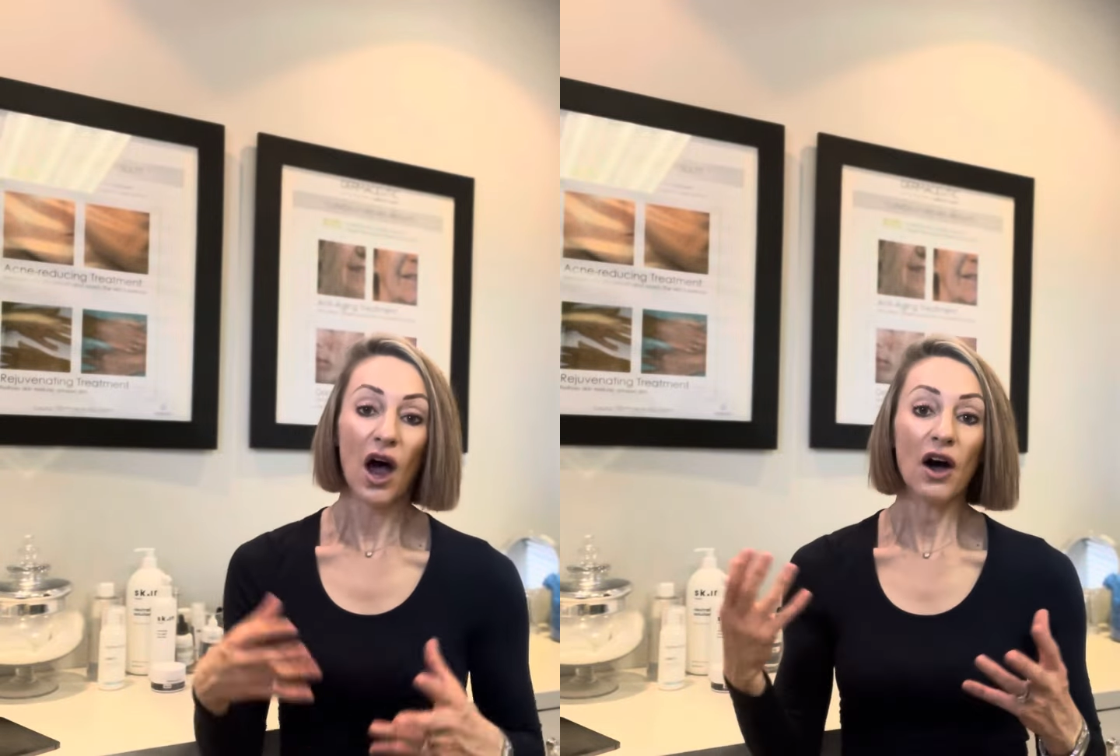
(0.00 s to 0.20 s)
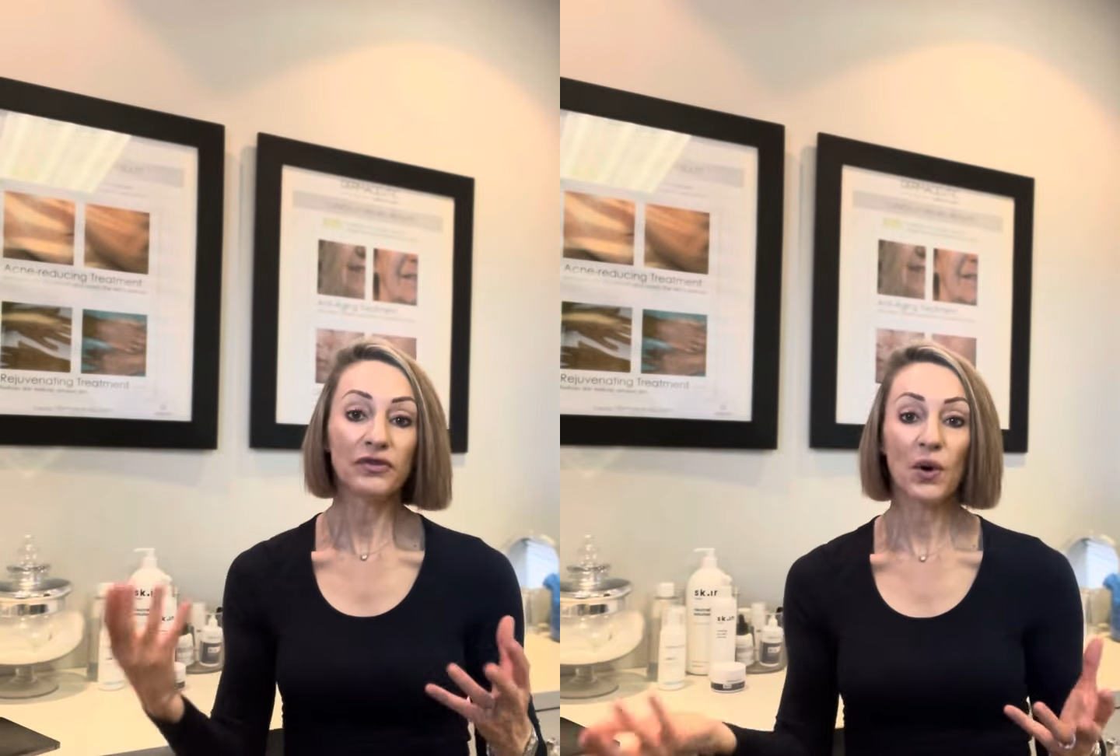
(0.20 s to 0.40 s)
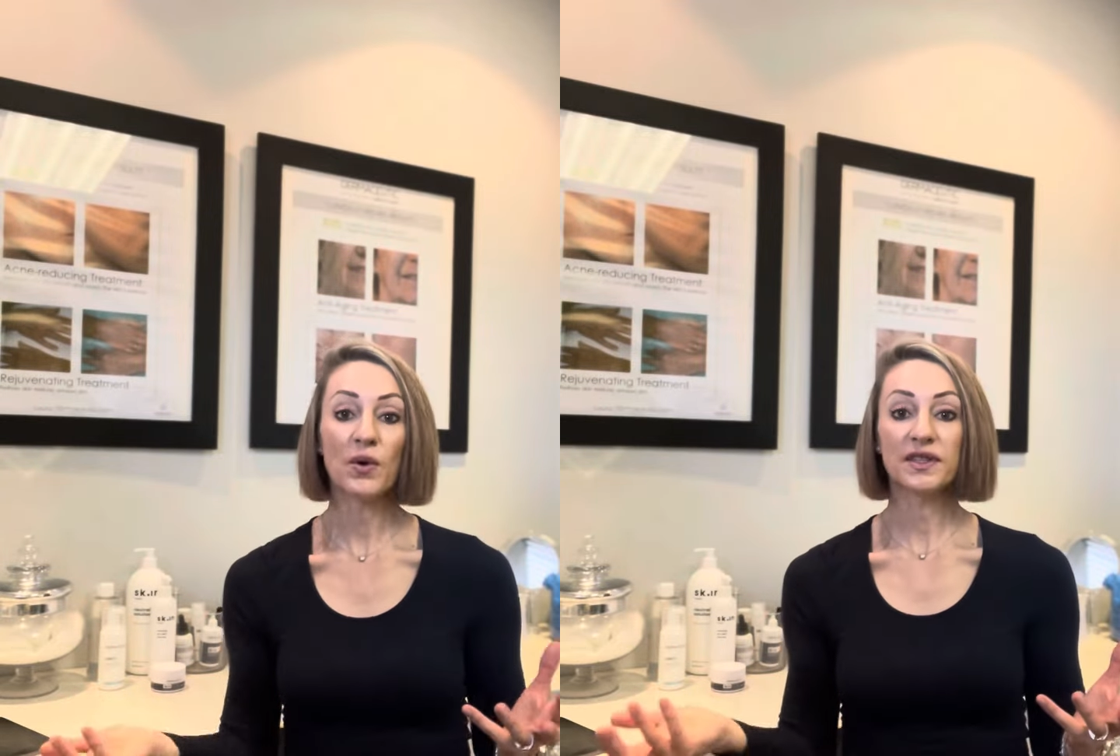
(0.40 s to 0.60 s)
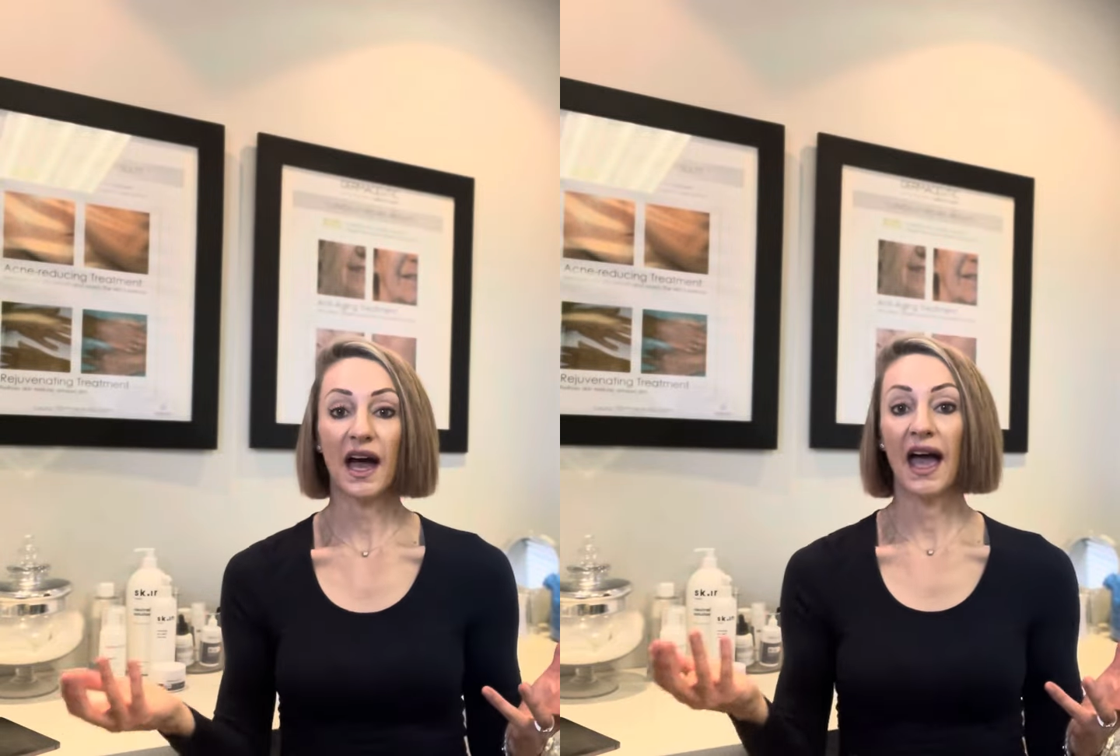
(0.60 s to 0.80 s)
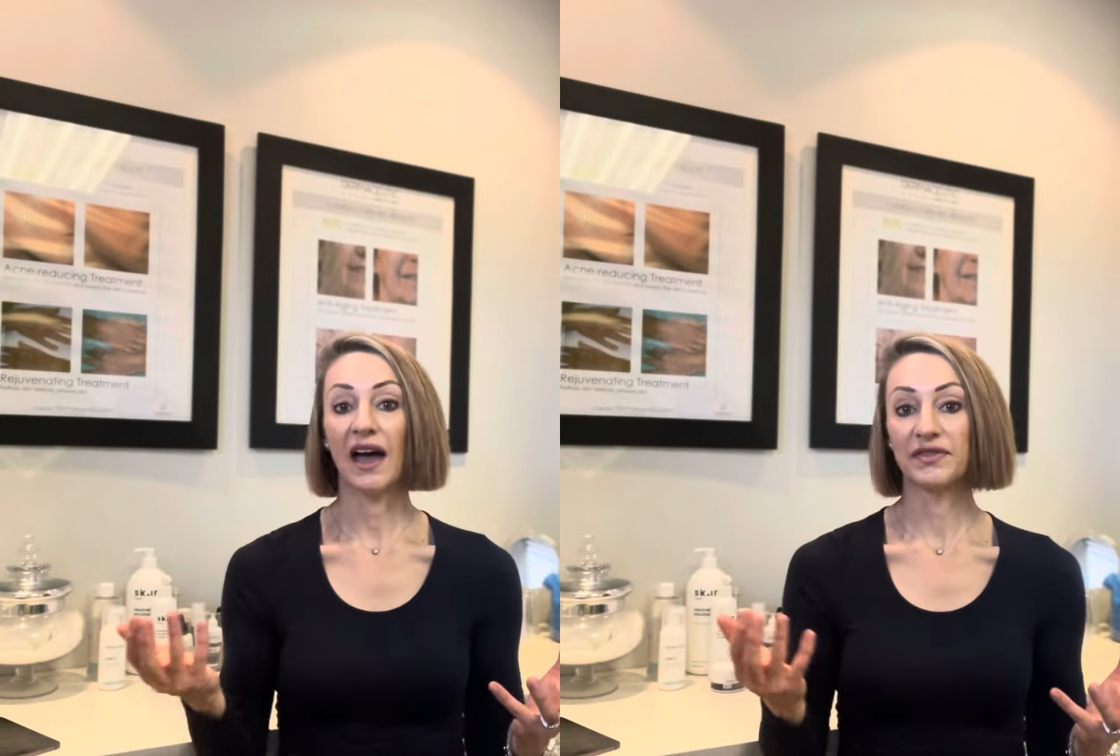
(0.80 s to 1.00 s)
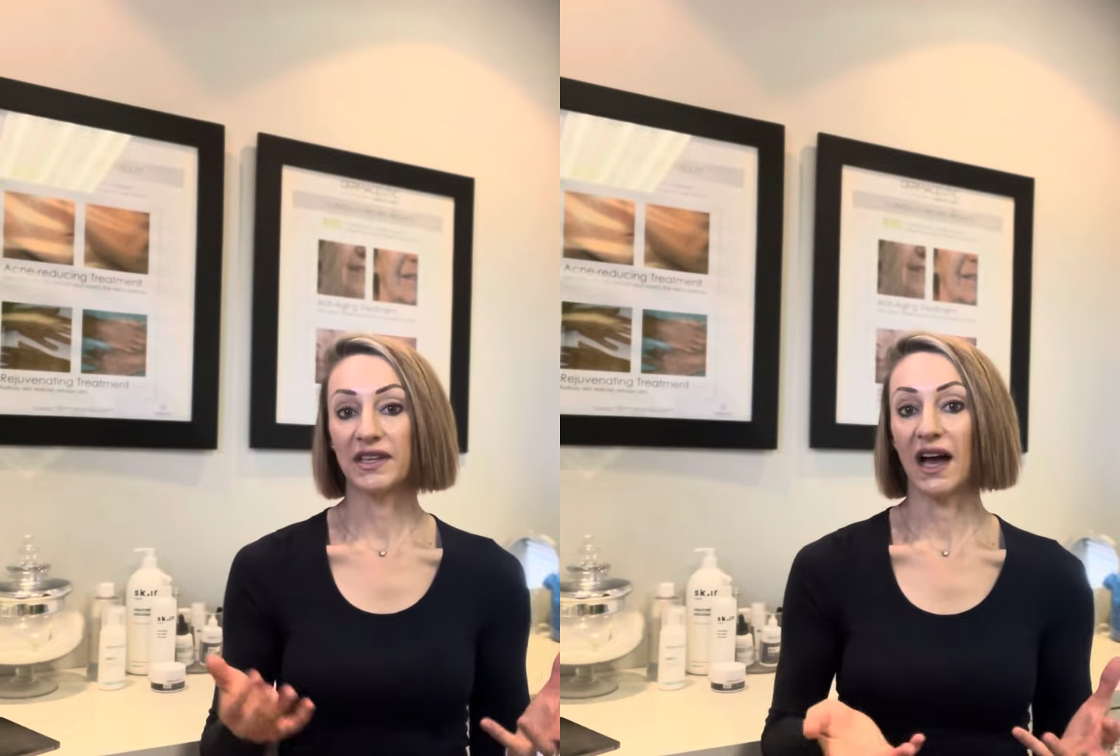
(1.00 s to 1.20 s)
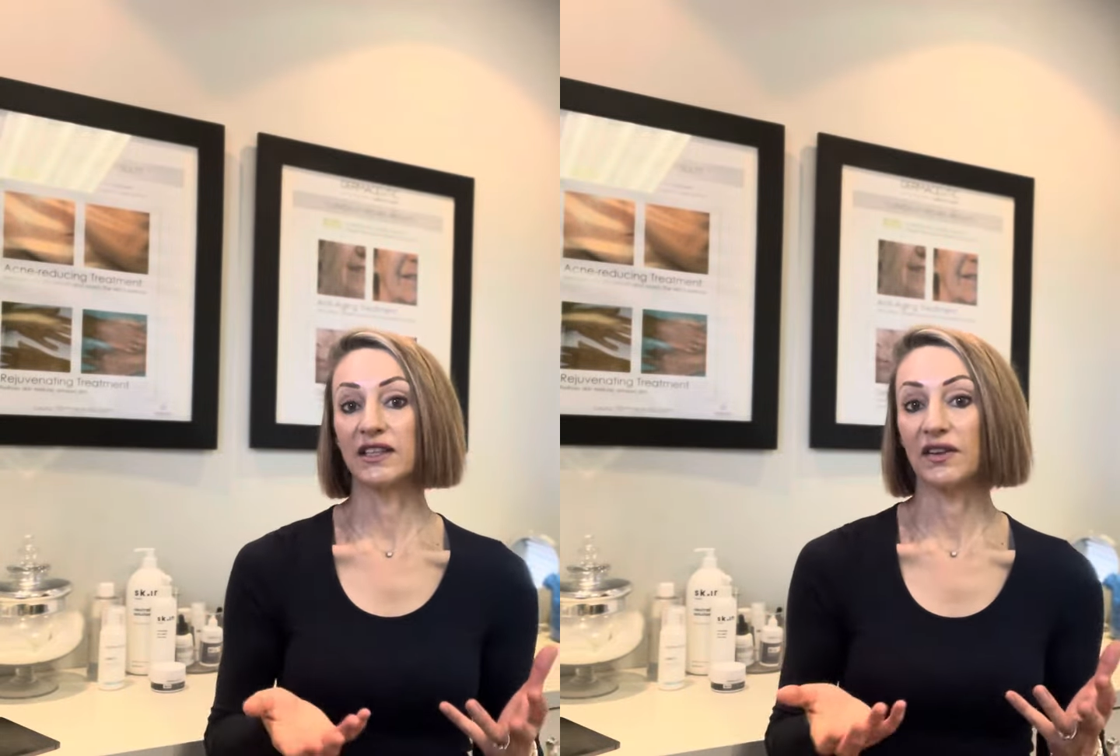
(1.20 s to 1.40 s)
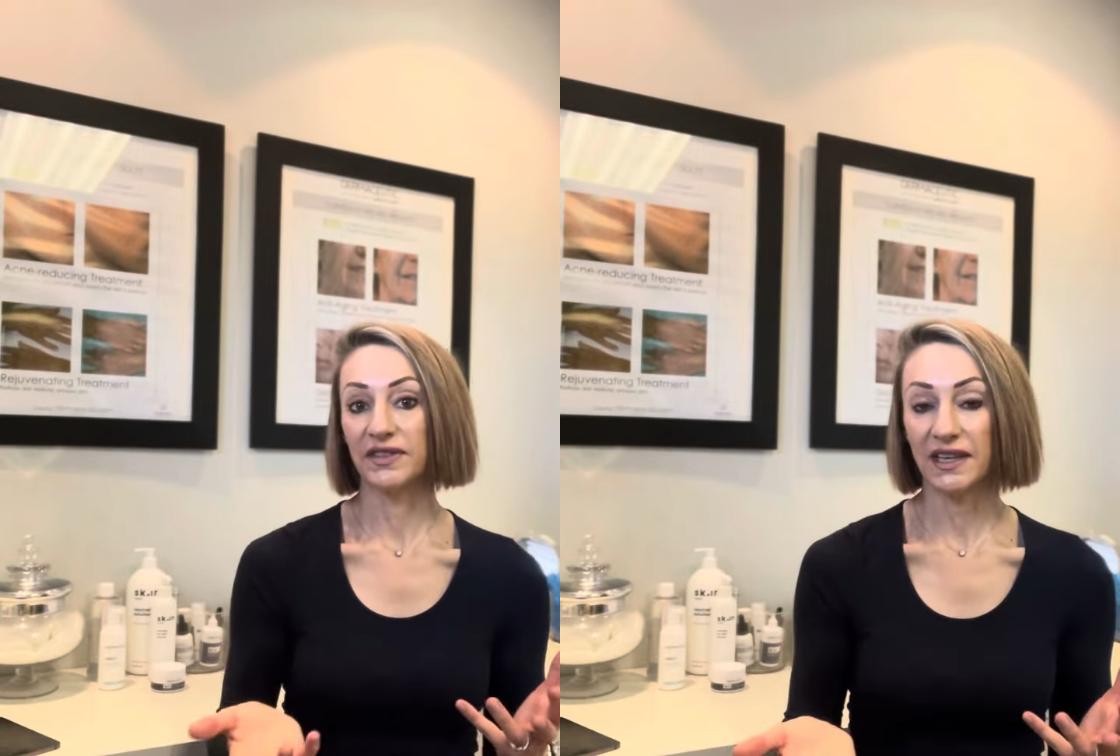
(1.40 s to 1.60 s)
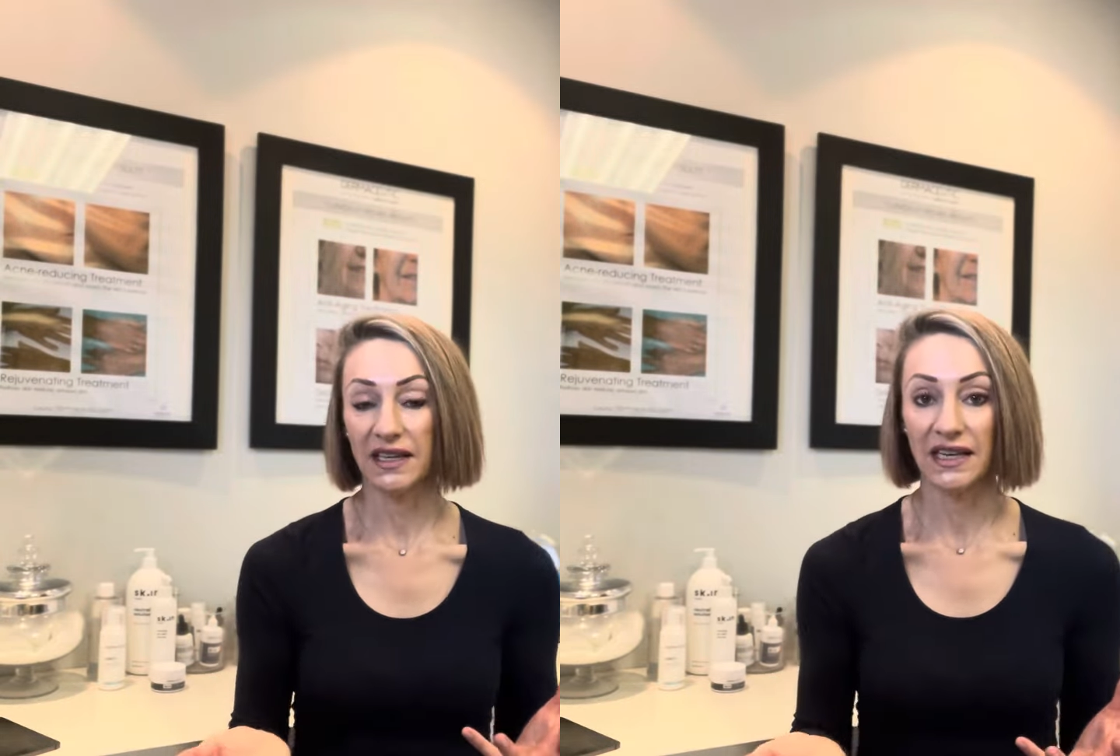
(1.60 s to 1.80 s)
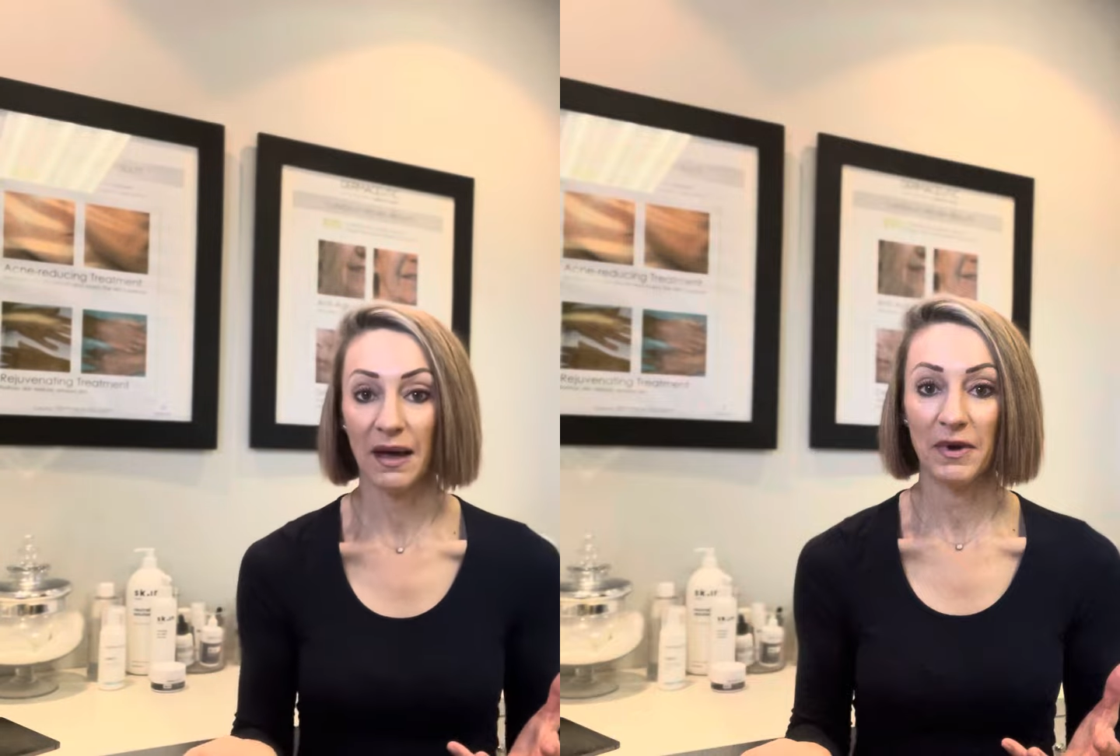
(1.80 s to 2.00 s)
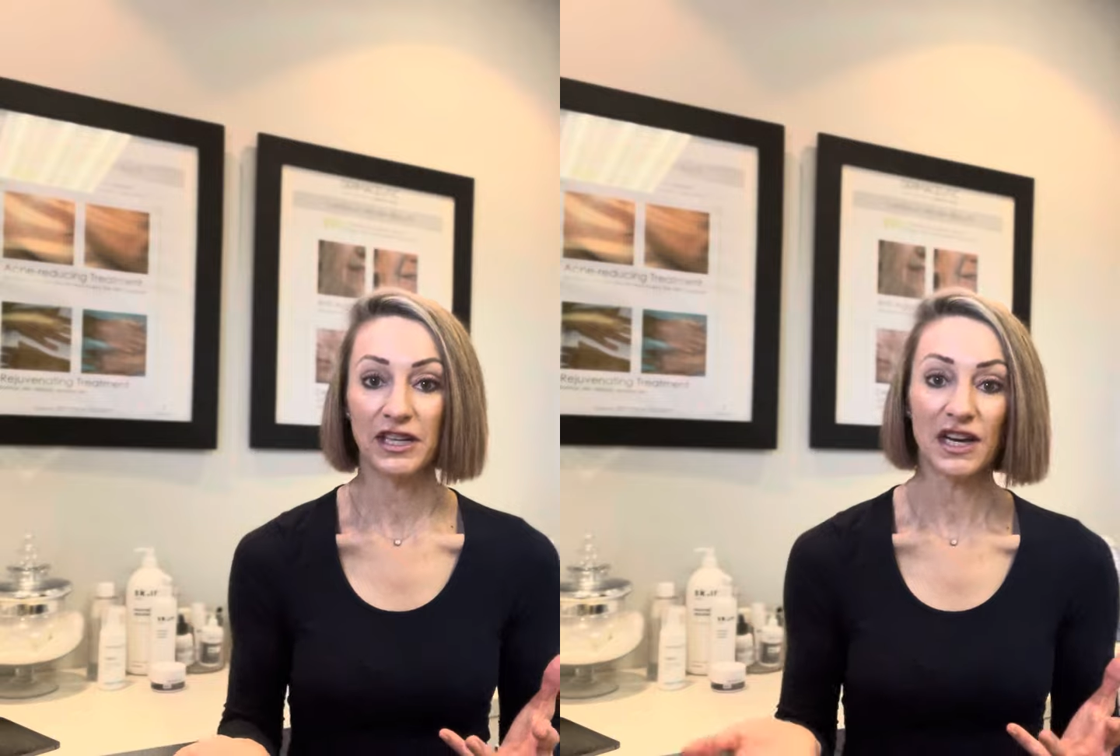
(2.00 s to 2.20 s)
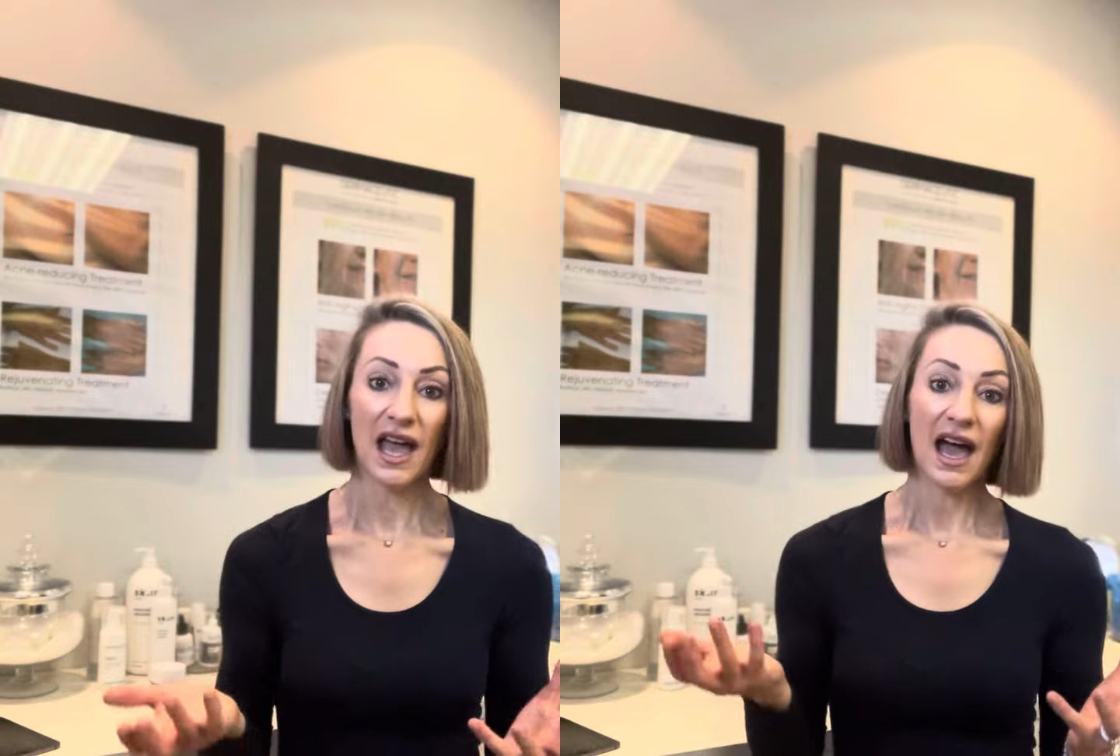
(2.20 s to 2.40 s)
Of course, I have signs of sun damage.